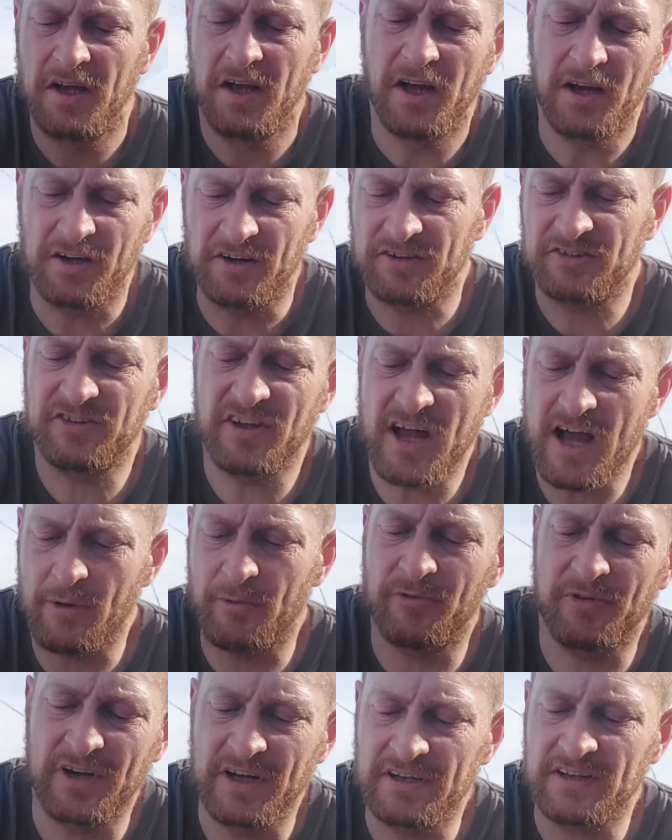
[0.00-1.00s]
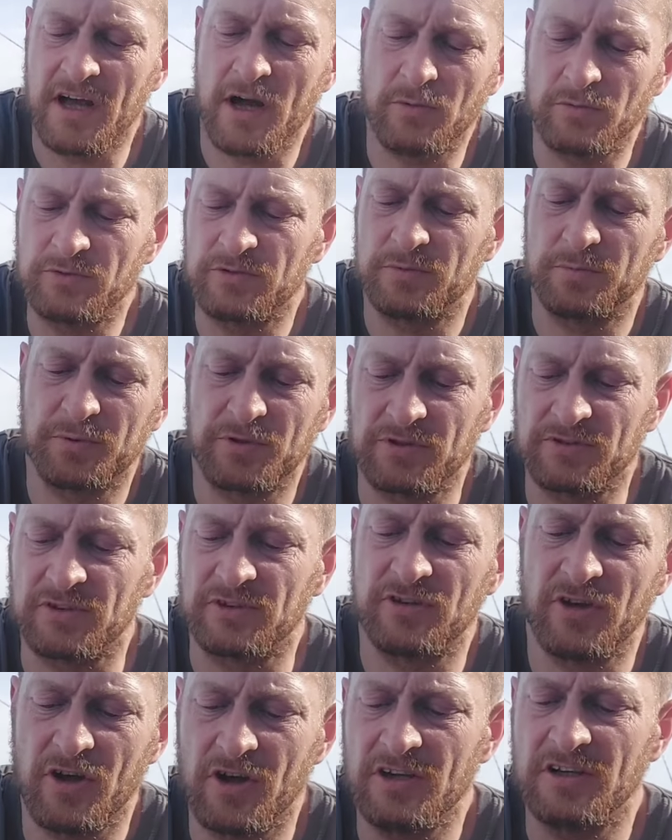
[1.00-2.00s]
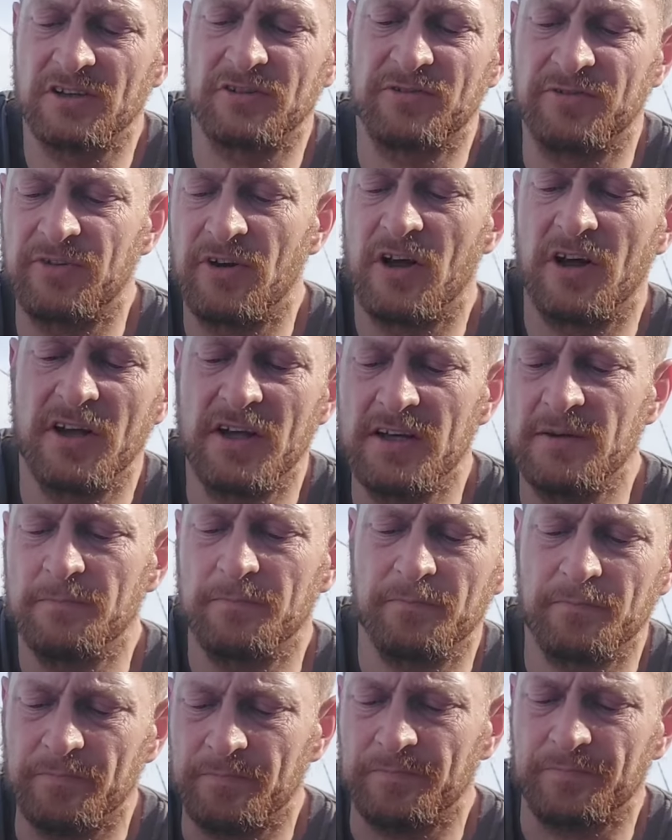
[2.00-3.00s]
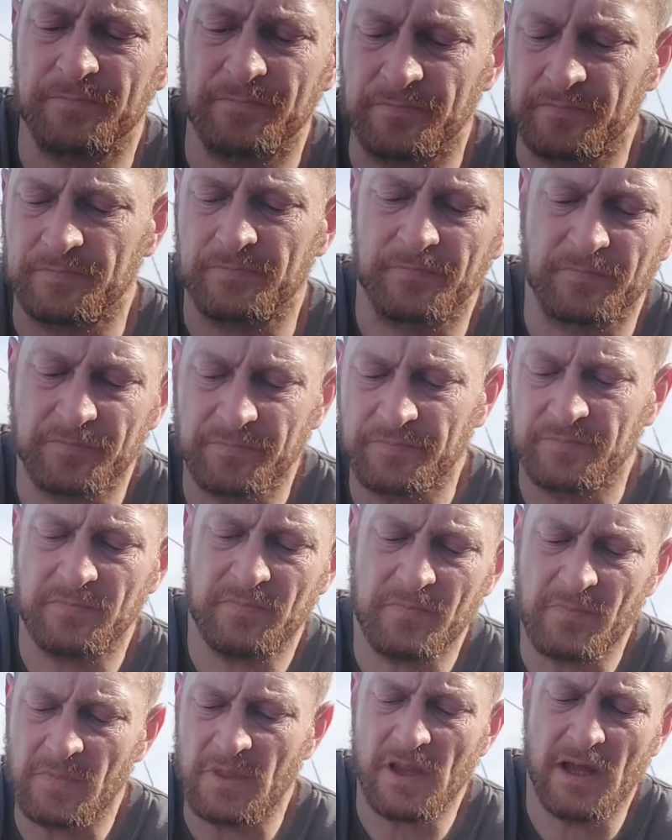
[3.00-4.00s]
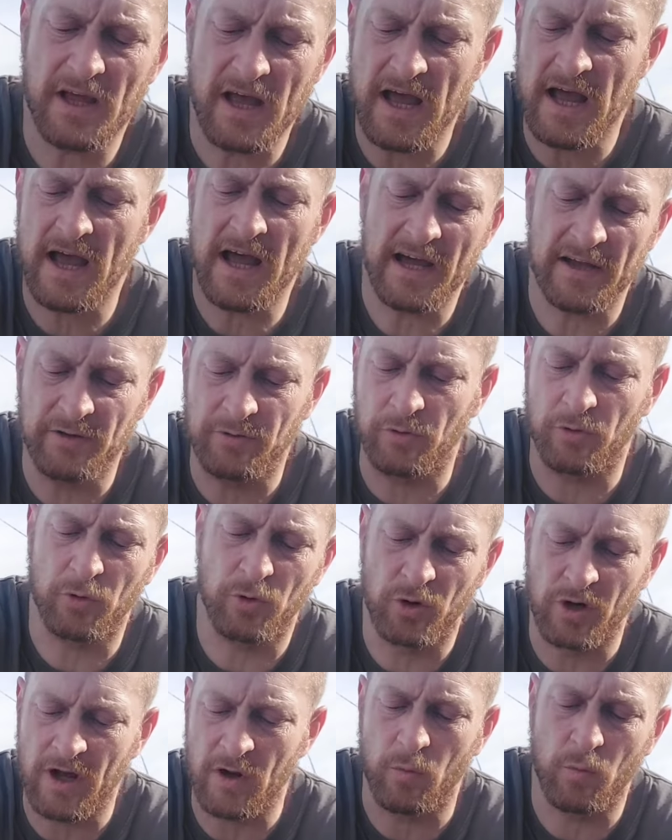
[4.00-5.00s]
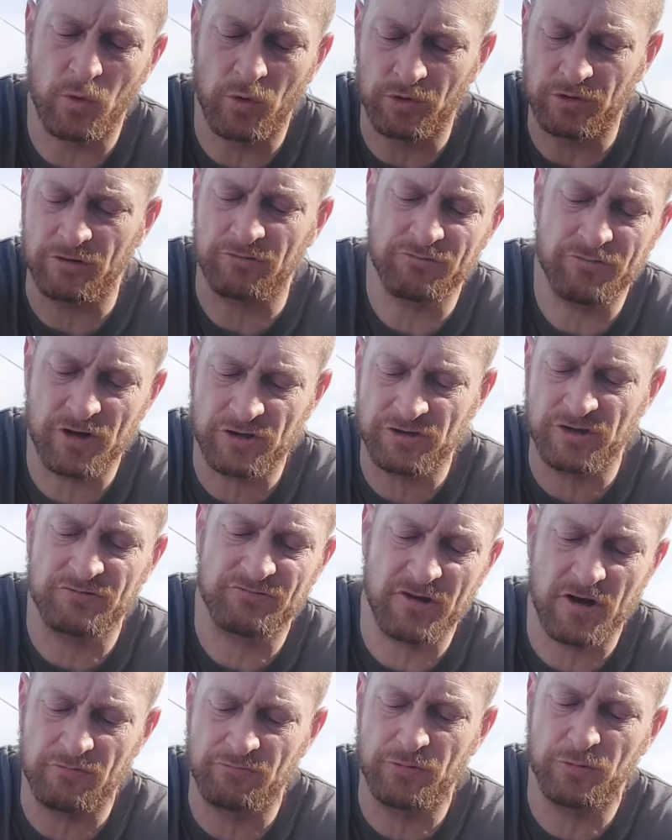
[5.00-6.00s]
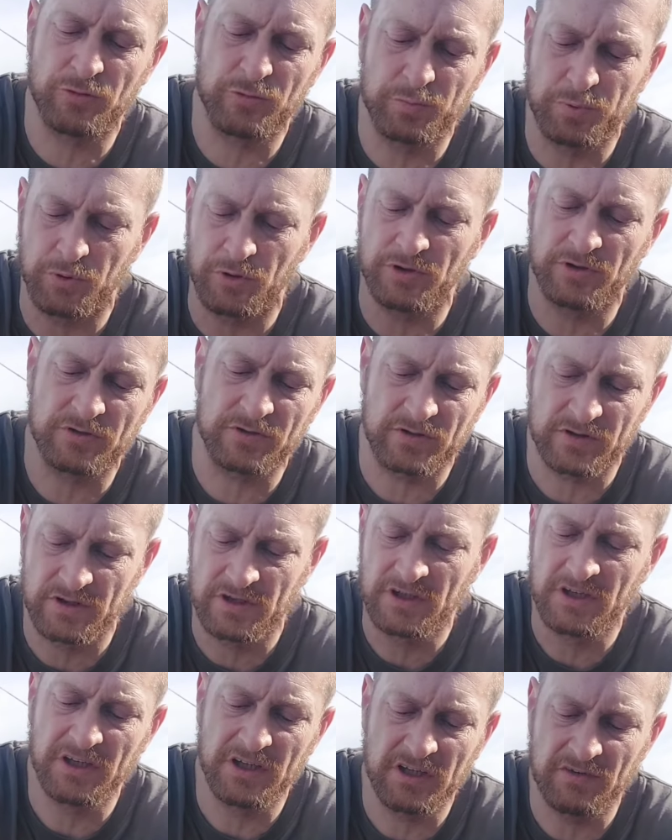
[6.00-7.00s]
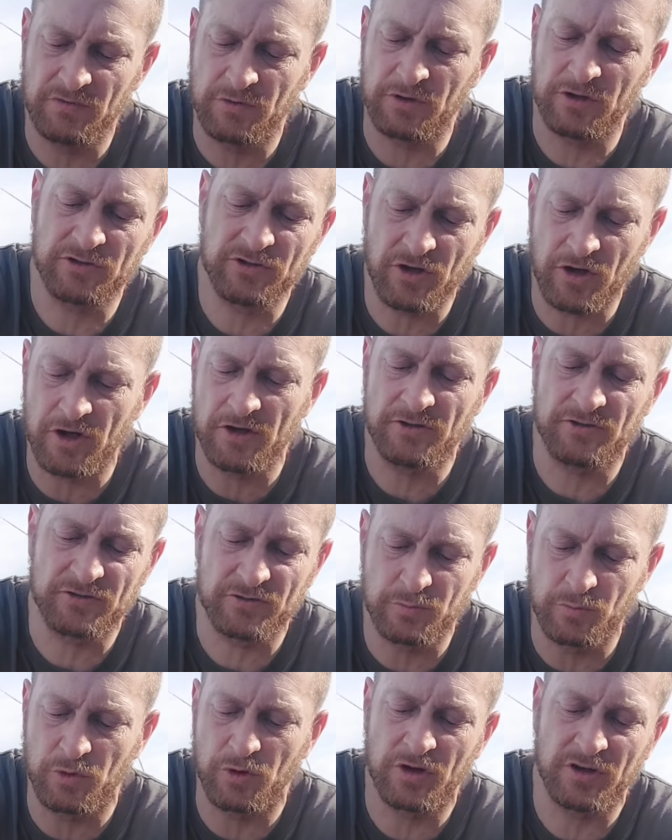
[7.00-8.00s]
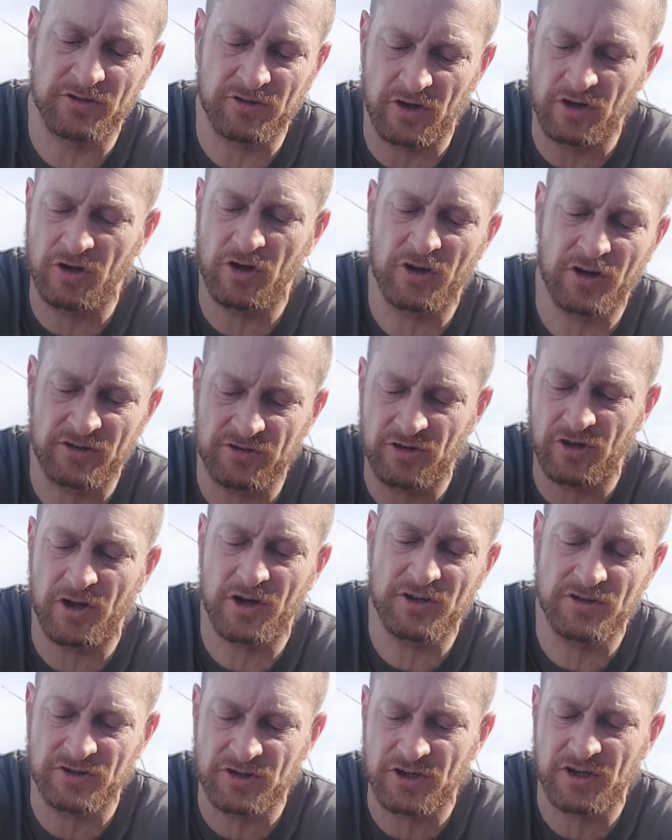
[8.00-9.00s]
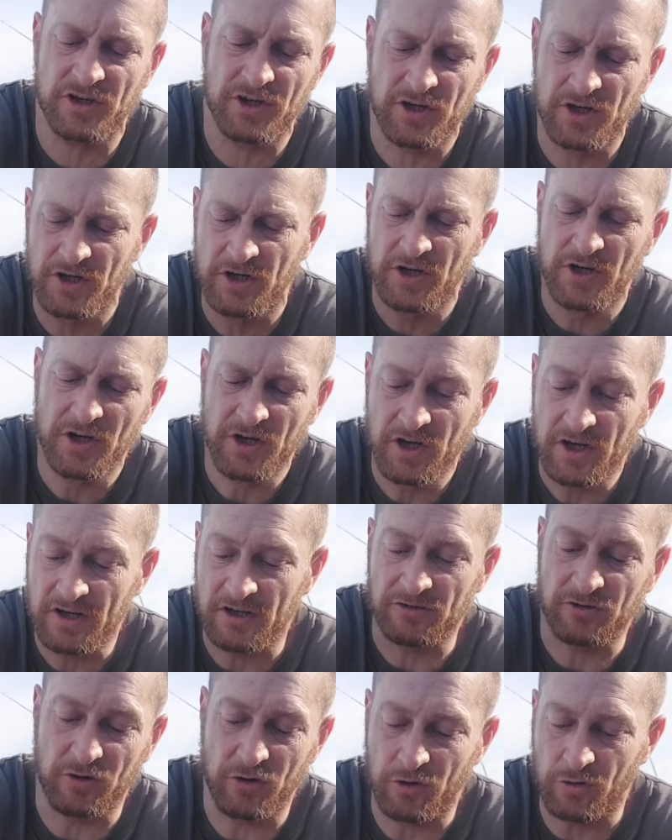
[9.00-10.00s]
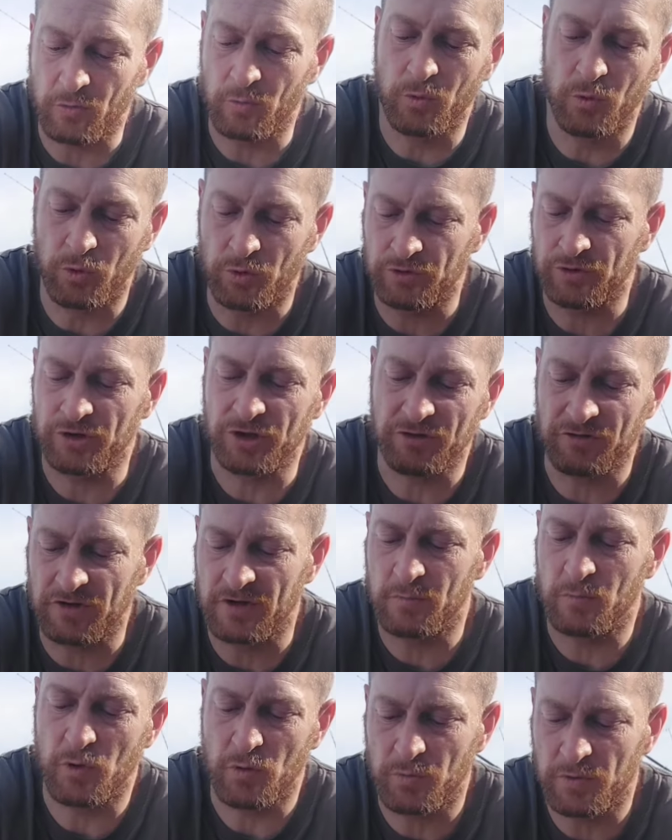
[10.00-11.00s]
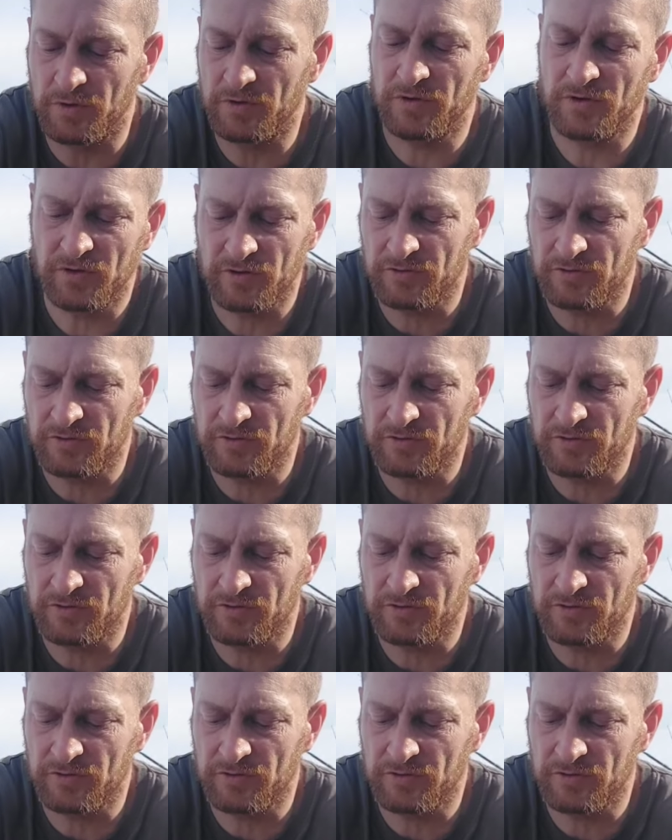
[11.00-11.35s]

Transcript: We're going to start with an 8 ounce because the tide is flying and you've got all that water rushing around Rhoose Point. Even though the tide's small, there's a lot of tide here and there's a lot of water here at the moment.